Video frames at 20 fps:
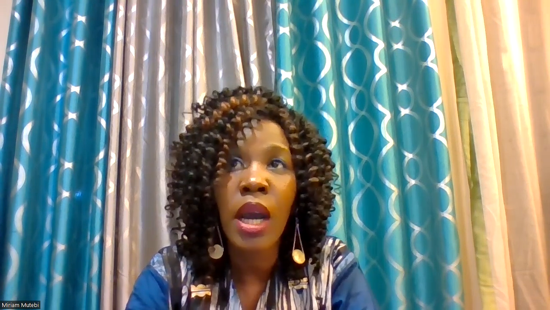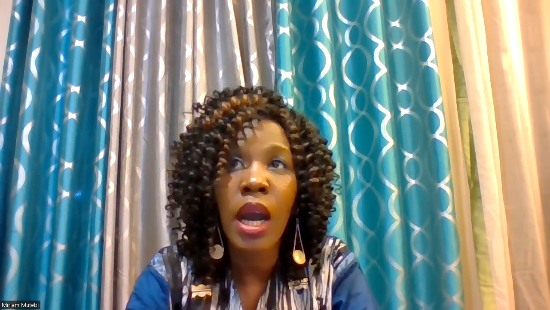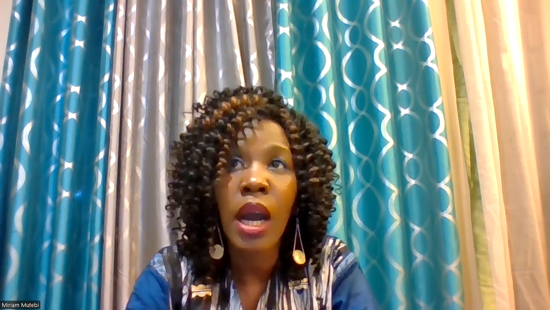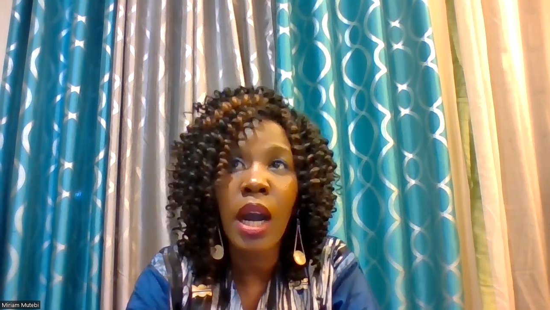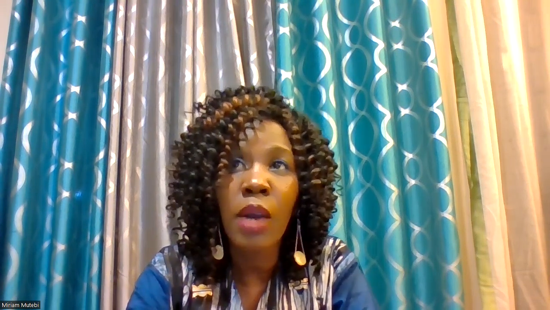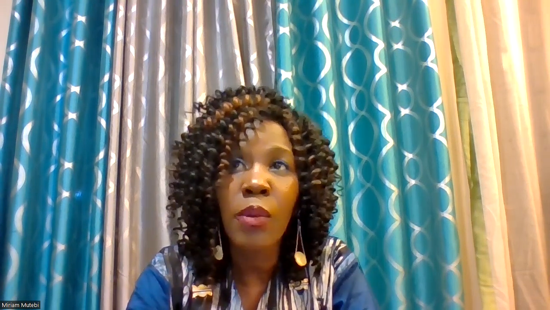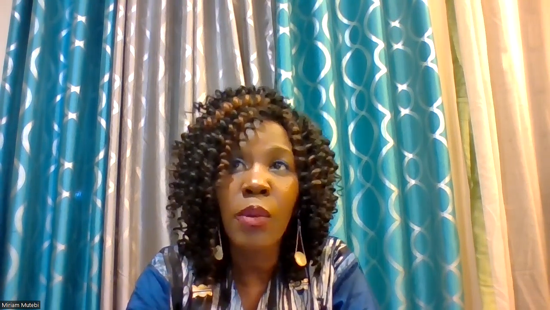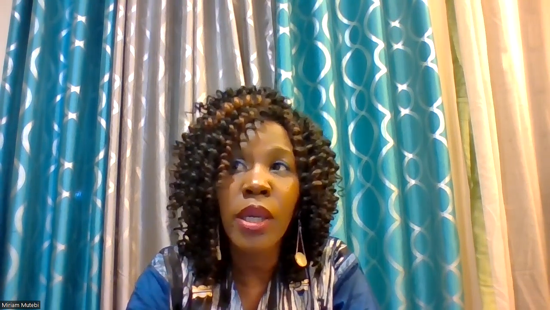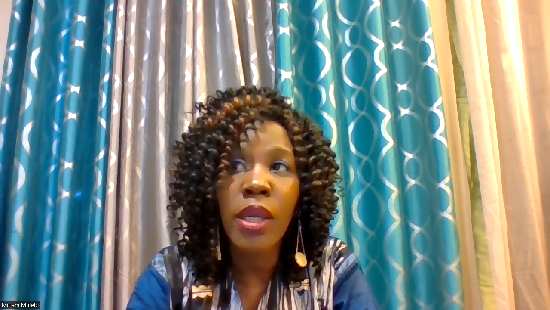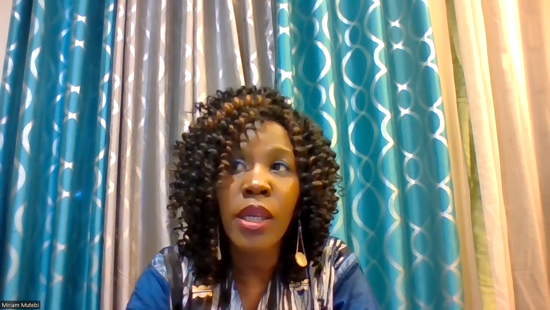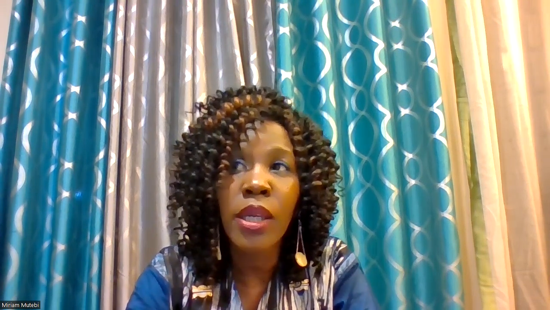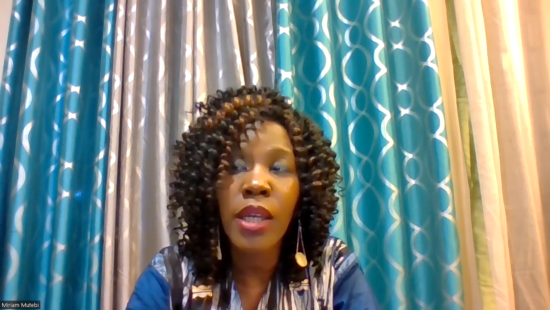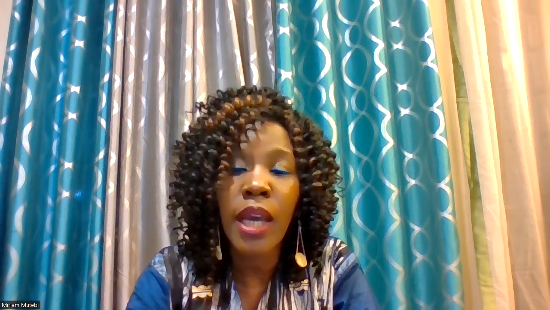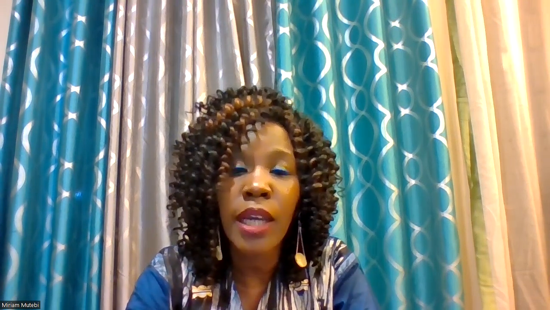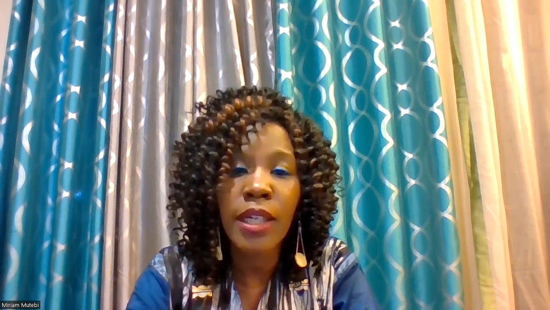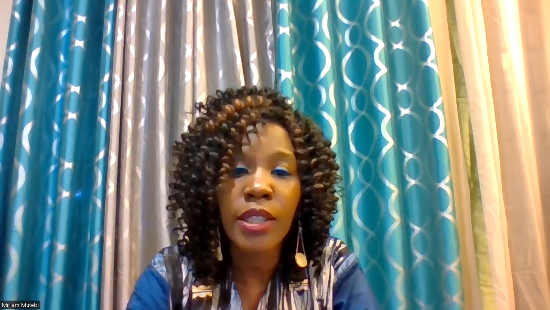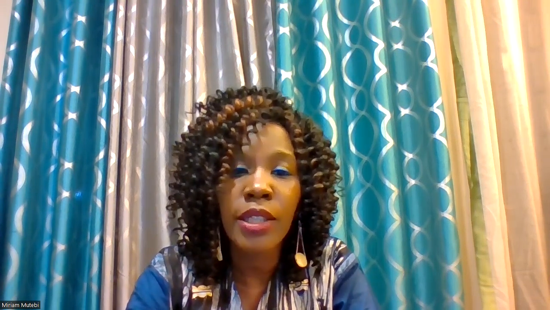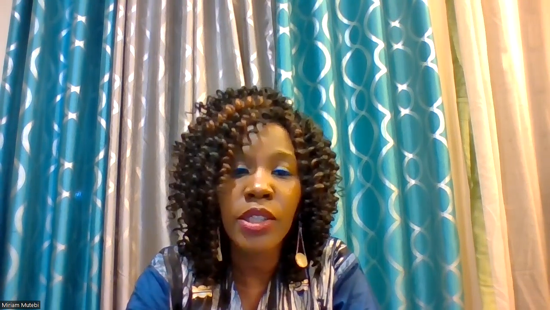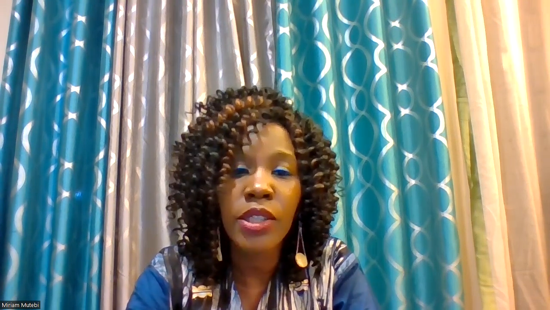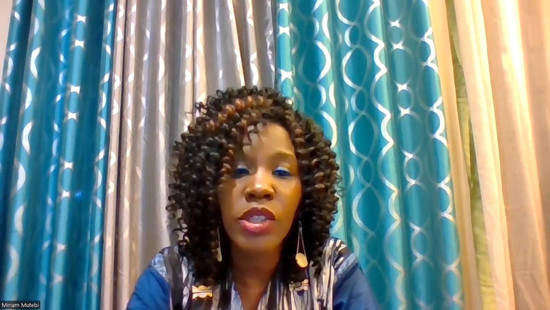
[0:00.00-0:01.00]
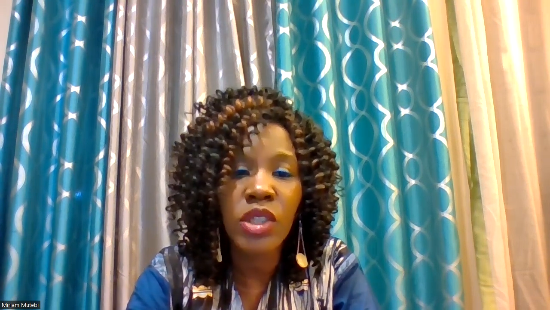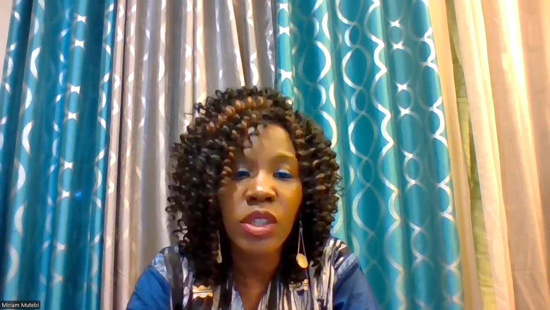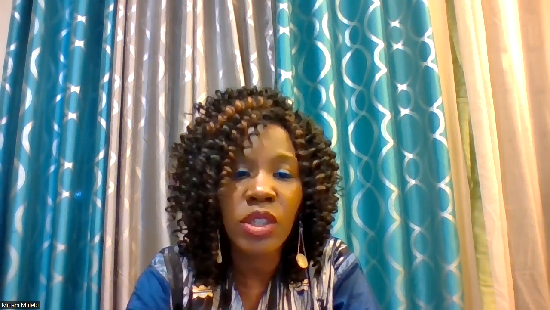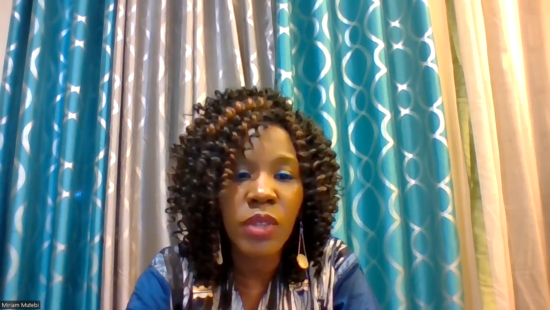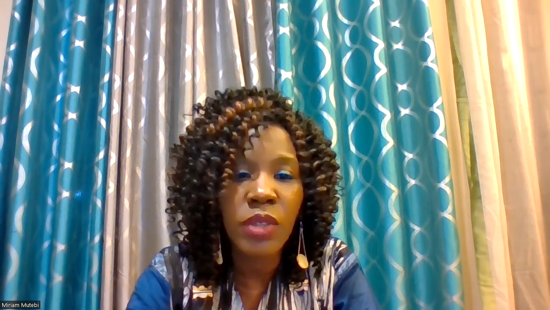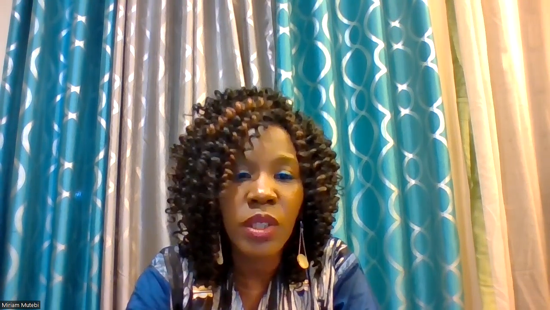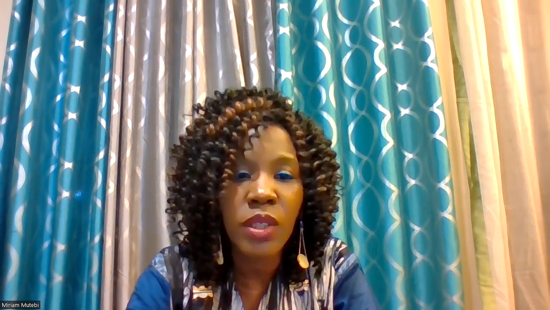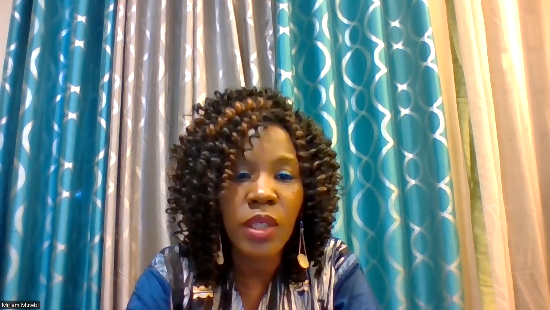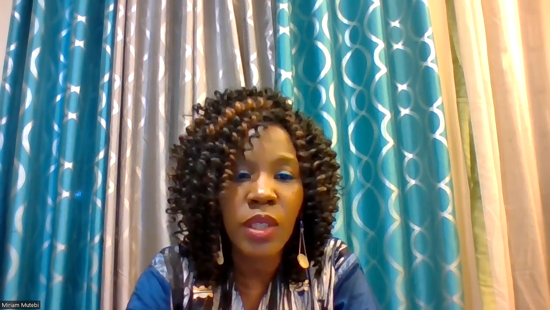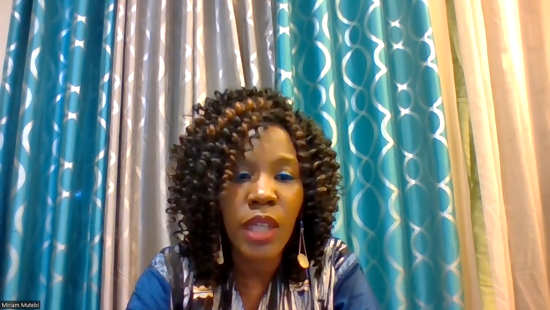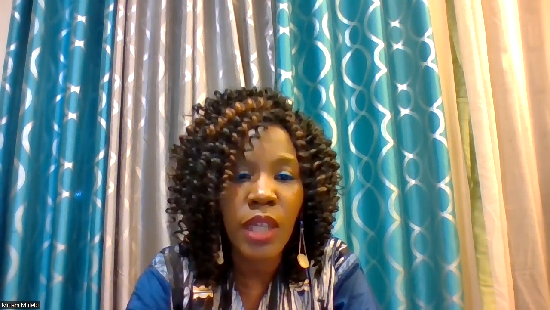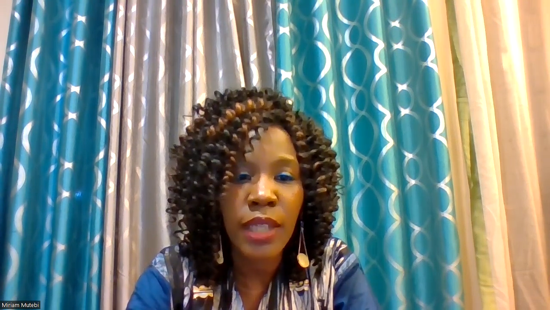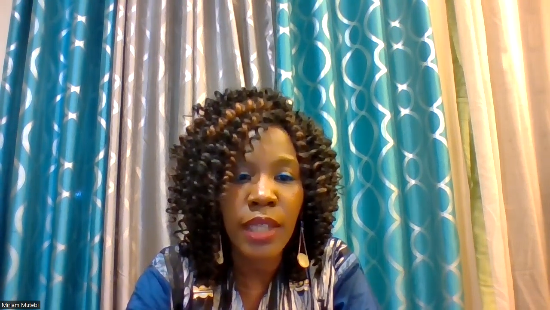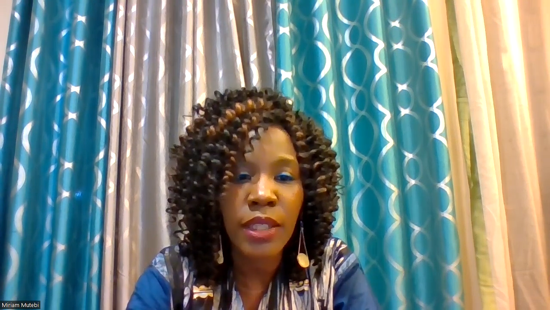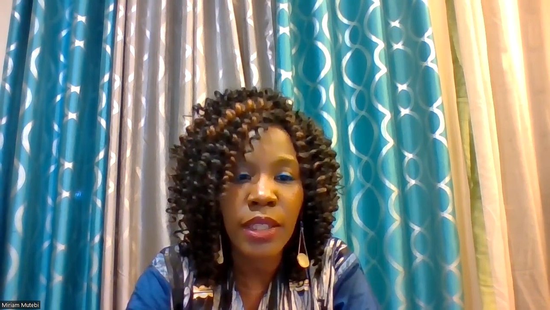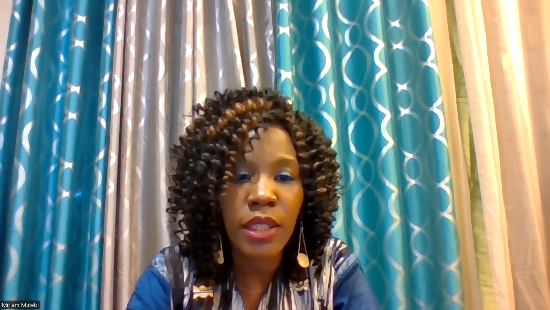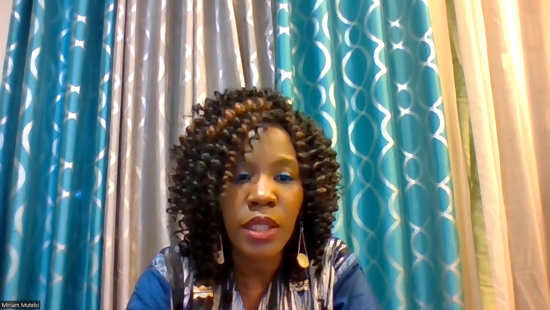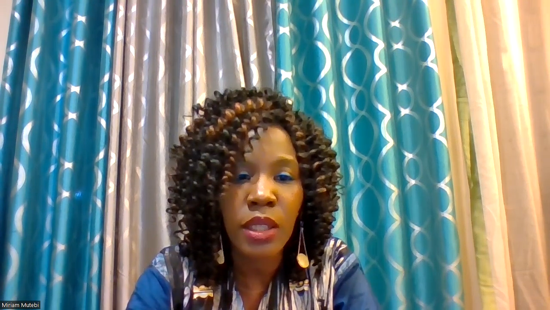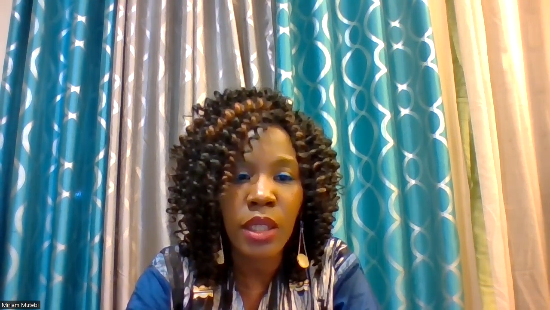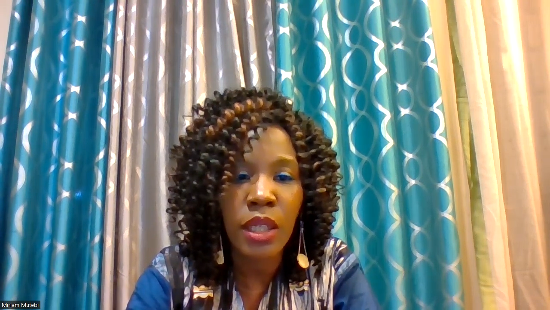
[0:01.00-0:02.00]
how we can anchor cervical
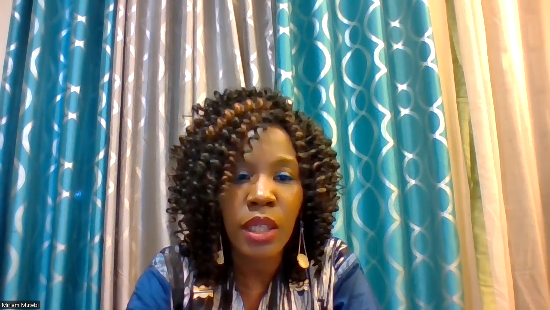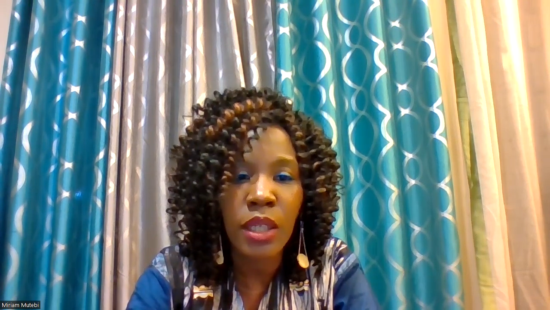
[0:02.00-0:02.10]
cancer